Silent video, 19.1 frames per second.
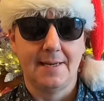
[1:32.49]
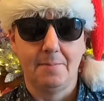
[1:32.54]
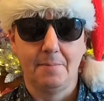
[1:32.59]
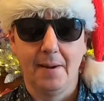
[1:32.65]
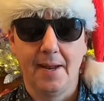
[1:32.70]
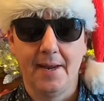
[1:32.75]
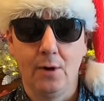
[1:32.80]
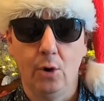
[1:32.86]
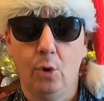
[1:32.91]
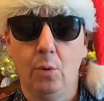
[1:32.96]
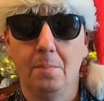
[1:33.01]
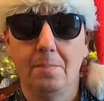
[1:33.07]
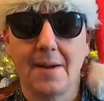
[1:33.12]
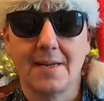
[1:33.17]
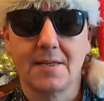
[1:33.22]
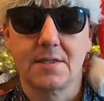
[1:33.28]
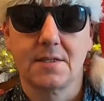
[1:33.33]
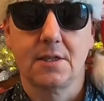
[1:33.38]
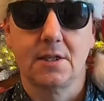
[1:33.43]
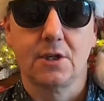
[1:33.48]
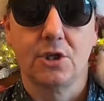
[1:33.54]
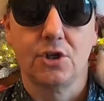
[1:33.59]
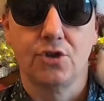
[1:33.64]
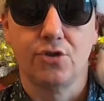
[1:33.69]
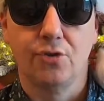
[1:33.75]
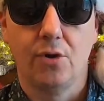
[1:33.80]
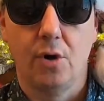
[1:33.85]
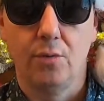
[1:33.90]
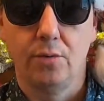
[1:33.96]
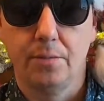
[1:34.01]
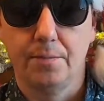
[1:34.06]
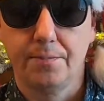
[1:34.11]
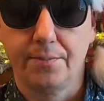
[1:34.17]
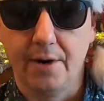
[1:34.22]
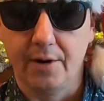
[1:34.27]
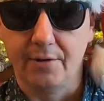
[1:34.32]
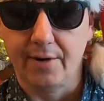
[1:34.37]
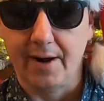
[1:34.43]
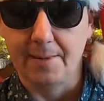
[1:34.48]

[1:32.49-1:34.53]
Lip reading: or Master Control Program.